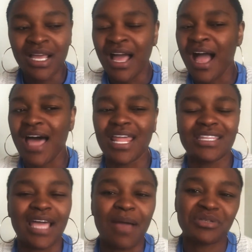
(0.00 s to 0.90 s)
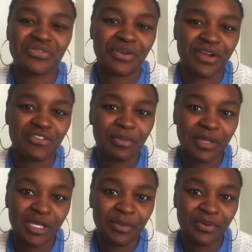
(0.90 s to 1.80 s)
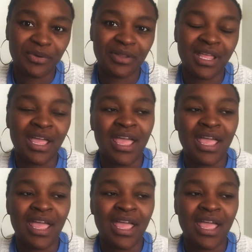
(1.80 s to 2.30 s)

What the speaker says: I like the atmosphere of the people,